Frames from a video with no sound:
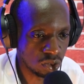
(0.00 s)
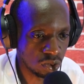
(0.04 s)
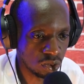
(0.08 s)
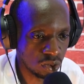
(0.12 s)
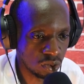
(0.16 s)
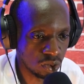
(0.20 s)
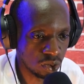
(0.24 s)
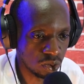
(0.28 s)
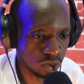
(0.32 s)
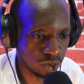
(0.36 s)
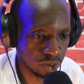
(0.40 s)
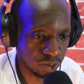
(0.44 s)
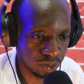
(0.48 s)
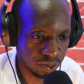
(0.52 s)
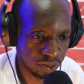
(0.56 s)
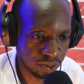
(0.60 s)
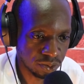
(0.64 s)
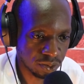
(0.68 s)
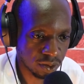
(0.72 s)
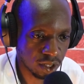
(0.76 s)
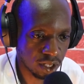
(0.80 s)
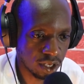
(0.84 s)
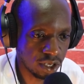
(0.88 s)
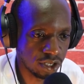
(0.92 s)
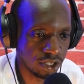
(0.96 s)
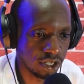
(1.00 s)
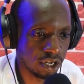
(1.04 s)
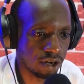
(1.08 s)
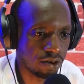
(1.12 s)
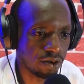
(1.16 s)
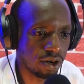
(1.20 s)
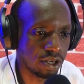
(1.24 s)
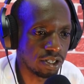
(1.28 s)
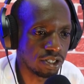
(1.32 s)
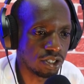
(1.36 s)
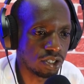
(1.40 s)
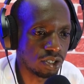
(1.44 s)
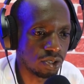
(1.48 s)
to
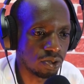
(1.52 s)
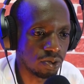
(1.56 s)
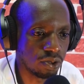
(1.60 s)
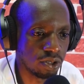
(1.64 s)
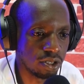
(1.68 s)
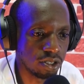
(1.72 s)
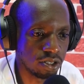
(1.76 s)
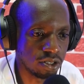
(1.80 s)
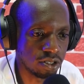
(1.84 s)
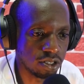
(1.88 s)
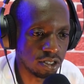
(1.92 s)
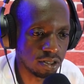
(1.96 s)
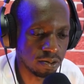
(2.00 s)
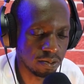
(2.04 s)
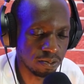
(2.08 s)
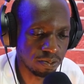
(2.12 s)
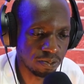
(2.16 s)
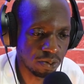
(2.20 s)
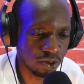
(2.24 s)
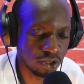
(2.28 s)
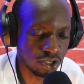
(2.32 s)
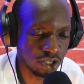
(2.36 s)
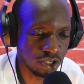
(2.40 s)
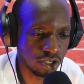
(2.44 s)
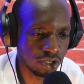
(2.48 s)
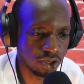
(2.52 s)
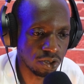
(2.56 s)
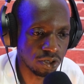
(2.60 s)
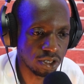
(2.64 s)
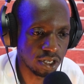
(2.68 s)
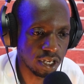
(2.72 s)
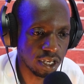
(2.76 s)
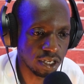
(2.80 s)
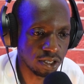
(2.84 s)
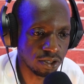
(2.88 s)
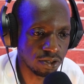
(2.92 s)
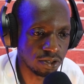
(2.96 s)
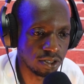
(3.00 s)
usually runs to this
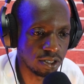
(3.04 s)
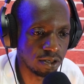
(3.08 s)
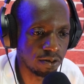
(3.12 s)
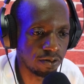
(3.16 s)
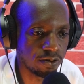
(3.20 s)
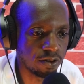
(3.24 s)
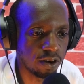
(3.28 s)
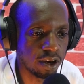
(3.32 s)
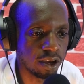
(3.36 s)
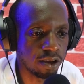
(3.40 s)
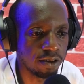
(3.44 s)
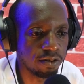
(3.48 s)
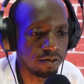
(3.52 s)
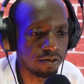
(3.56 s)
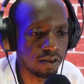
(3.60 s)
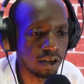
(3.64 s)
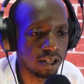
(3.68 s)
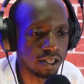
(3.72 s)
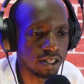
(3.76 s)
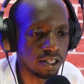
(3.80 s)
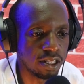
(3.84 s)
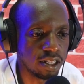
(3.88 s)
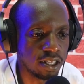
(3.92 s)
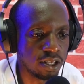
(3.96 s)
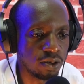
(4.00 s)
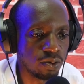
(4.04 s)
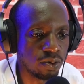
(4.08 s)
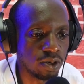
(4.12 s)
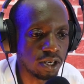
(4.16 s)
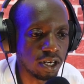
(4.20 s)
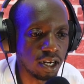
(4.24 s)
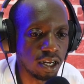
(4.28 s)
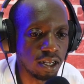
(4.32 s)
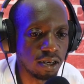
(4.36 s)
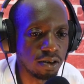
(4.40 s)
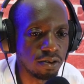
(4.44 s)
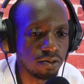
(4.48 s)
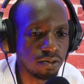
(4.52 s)
position knight to d5, and then
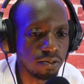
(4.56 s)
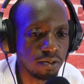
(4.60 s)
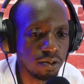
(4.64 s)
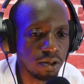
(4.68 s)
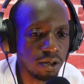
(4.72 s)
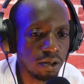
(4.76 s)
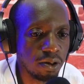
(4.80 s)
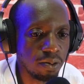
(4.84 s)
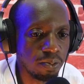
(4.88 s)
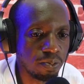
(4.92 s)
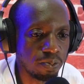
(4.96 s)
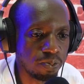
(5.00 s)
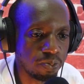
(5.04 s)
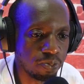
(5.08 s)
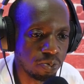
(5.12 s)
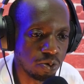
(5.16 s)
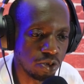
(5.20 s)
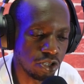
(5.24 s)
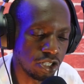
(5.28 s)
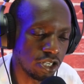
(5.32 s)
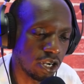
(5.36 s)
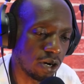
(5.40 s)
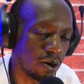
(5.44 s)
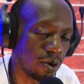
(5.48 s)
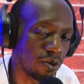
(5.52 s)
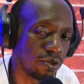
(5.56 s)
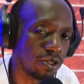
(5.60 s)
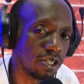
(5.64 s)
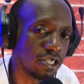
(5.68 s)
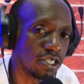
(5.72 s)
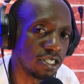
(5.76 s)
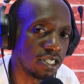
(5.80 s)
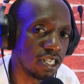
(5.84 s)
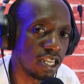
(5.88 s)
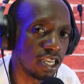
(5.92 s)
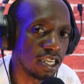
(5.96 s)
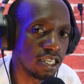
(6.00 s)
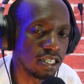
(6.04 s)
we can push around
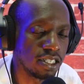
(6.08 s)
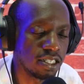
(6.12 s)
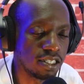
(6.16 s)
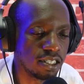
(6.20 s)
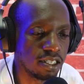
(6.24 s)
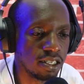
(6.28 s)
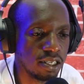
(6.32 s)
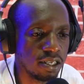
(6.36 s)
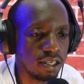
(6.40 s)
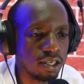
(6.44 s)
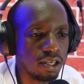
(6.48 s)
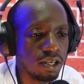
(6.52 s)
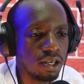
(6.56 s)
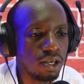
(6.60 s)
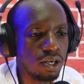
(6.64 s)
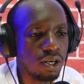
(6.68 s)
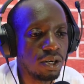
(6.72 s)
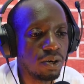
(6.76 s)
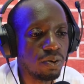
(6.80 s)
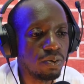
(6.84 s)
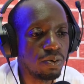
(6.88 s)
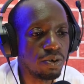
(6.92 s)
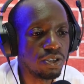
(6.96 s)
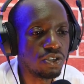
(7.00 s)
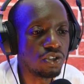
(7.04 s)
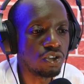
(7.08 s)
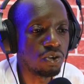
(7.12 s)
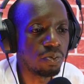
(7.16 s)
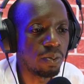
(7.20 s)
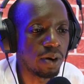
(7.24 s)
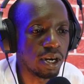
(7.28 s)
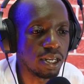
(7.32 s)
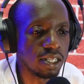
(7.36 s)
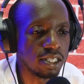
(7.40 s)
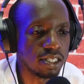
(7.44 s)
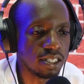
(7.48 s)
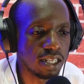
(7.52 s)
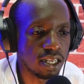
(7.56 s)
this knight, which
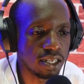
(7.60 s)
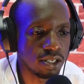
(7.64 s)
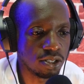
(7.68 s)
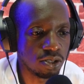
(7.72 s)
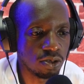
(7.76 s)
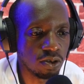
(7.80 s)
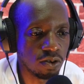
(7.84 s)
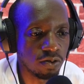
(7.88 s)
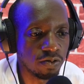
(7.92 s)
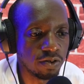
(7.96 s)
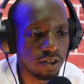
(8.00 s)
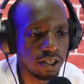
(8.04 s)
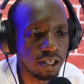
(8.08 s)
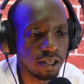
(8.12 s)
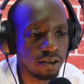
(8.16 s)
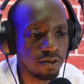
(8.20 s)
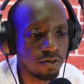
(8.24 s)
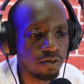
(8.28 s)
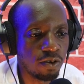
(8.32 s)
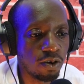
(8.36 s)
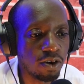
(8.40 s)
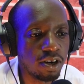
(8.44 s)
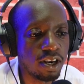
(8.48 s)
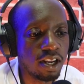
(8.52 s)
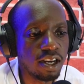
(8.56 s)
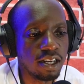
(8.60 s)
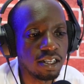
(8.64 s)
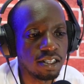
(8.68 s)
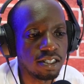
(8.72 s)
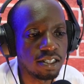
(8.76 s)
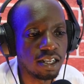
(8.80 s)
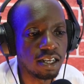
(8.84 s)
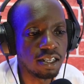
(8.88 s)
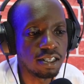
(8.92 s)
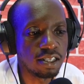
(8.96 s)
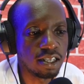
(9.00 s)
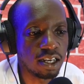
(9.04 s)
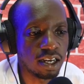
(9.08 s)
reminds us of the four
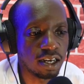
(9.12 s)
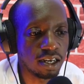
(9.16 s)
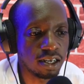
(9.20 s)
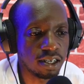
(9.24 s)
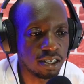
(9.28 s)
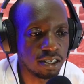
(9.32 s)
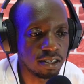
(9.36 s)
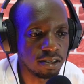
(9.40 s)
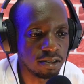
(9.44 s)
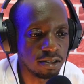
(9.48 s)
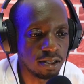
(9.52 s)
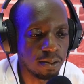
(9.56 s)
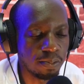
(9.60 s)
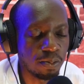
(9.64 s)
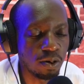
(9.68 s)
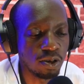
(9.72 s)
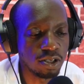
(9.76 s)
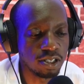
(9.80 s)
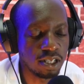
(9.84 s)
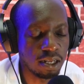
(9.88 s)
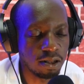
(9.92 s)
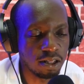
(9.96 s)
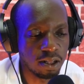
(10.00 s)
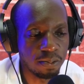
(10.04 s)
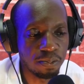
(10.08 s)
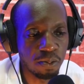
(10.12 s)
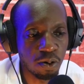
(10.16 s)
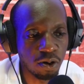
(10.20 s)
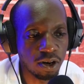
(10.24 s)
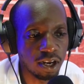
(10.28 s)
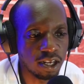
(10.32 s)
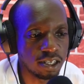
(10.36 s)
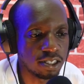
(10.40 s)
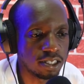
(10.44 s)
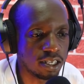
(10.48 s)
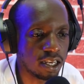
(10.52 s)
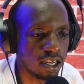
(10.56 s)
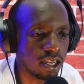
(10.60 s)
knights attack, the pawn, the
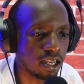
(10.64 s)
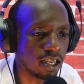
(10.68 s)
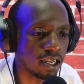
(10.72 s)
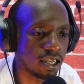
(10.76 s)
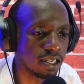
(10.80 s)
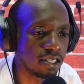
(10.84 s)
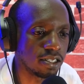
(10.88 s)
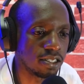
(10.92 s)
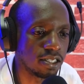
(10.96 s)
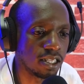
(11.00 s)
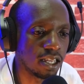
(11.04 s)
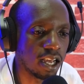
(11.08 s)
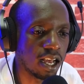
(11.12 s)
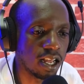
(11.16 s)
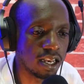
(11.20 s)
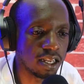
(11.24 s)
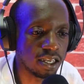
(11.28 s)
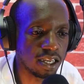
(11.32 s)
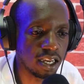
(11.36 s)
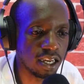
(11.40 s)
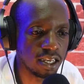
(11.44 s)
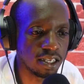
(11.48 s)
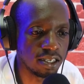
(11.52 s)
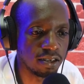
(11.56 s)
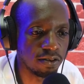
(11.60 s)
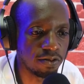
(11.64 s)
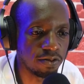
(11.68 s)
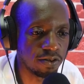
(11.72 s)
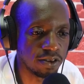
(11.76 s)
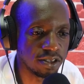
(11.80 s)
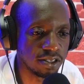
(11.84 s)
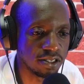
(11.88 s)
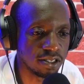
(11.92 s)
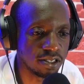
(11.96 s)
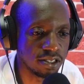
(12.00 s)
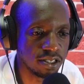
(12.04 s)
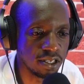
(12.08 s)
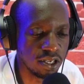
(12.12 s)
pawn attack against the Alekhine
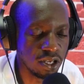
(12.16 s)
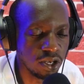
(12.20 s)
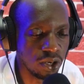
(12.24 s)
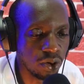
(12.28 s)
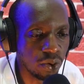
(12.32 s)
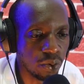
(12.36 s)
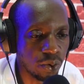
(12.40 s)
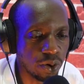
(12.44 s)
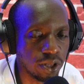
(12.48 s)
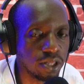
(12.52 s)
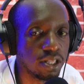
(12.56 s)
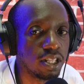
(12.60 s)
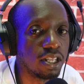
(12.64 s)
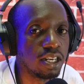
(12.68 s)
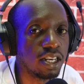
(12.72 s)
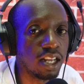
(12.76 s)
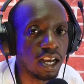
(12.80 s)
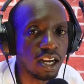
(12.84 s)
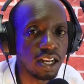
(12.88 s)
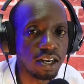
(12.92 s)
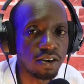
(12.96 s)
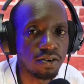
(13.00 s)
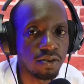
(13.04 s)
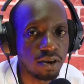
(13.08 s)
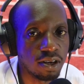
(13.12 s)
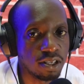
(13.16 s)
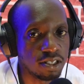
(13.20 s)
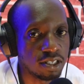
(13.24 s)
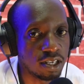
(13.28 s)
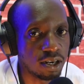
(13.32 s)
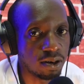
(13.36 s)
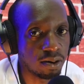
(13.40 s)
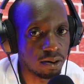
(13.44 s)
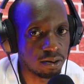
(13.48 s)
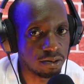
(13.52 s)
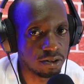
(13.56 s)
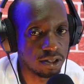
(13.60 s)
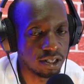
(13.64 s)
defense, when the knight
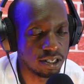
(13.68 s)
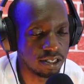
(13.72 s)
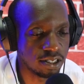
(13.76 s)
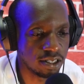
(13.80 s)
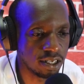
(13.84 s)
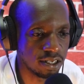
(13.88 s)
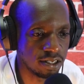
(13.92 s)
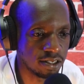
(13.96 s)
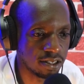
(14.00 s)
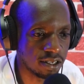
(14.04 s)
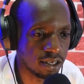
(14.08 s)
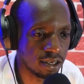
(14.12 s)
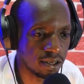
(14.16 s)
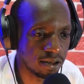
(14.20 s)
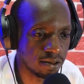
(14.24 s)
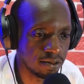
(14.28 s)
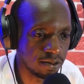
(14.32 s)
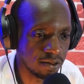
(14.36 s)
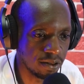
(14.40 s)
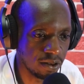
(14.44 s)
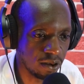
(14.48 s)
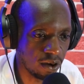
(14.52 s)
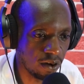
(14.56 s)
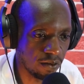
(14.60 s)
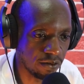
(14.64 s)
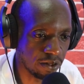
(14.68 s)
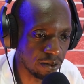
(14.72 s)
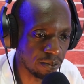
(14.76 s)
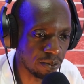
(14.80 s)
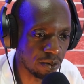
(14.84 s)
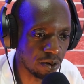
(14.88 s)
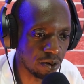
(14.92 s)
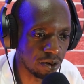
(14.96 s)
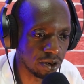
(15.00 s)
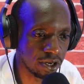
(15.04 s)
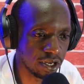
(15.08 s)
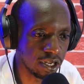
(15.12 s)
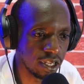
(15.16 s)
runs around the center of the
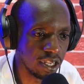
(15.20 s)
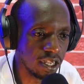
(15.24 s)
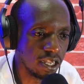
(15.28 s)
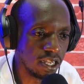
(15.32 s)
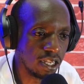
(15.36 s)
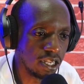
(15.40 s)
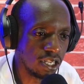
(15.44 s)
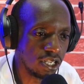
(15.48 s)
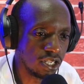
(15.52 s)
board.